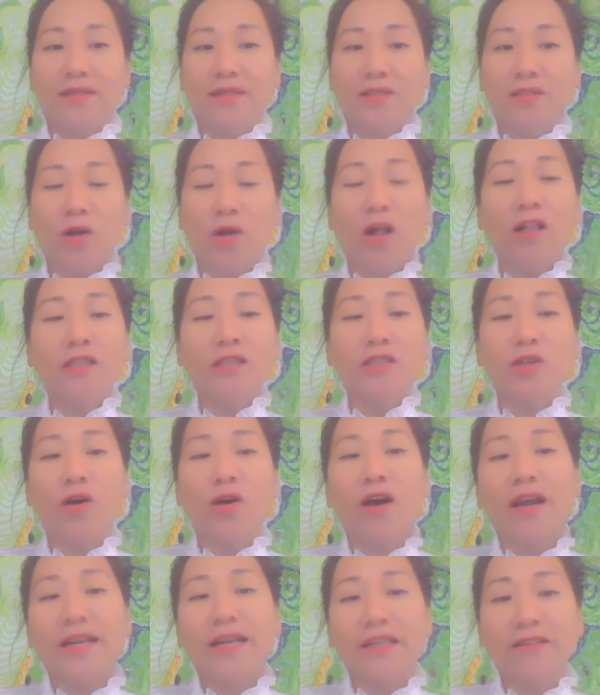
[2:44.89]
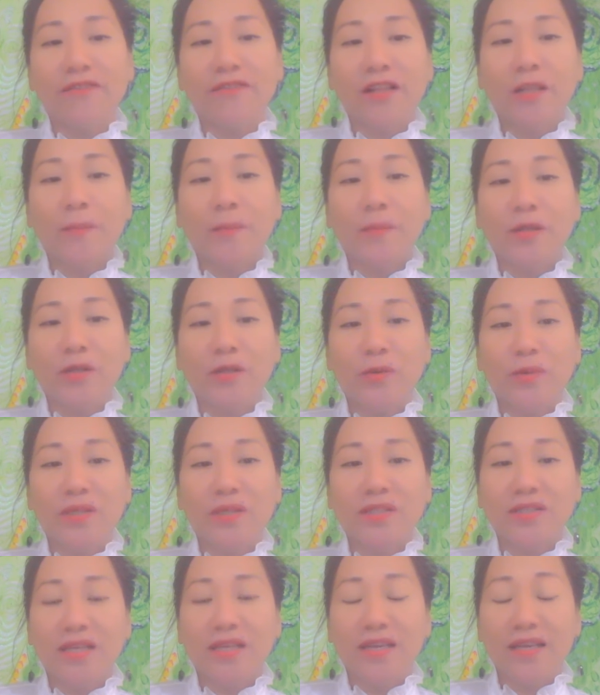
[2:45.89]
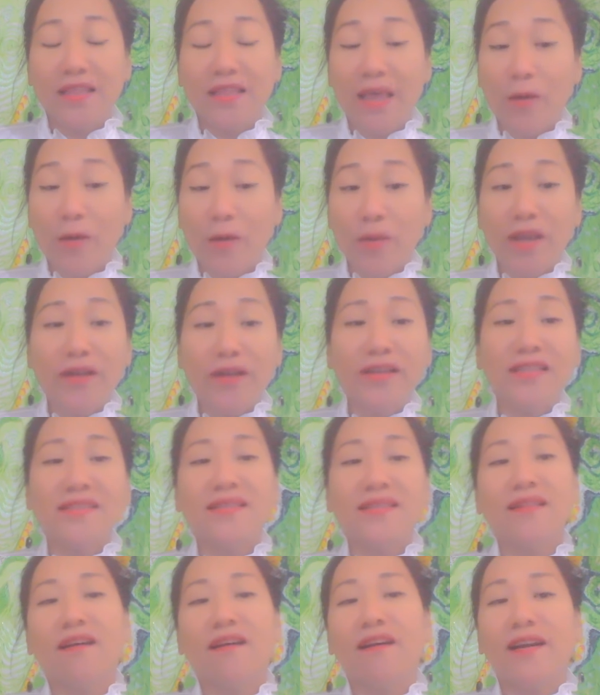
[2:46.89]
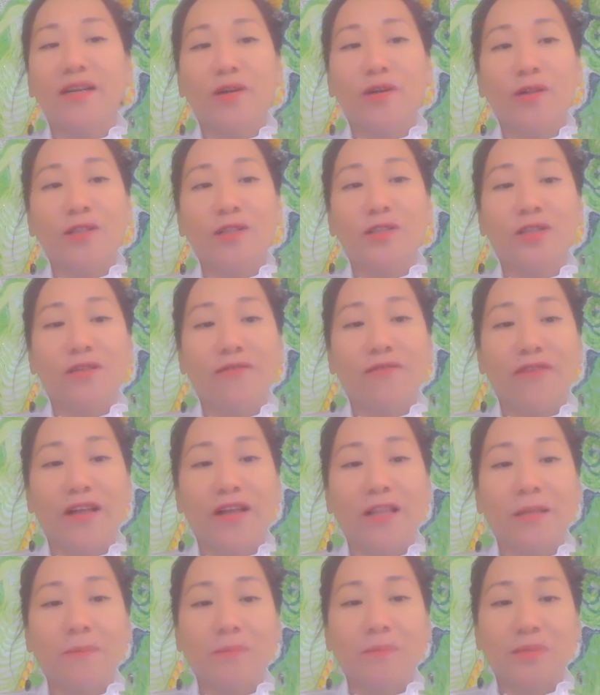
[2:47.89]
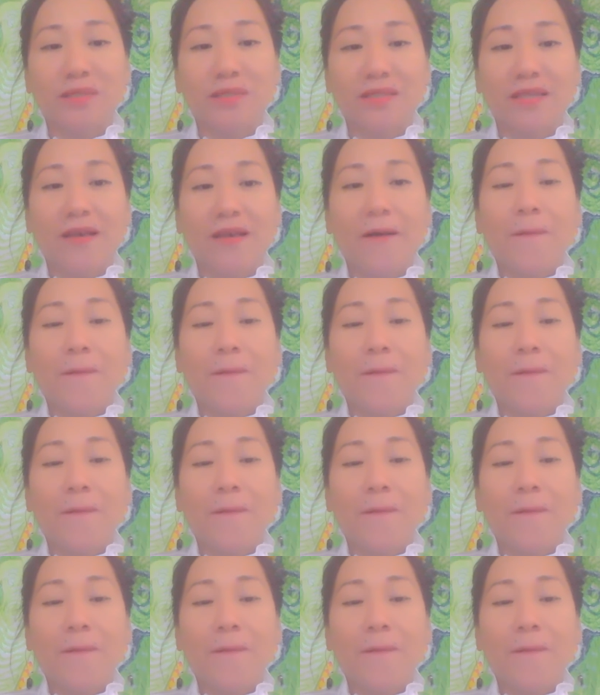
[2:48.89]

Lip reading: So also art developed increasing the awareness in art also develops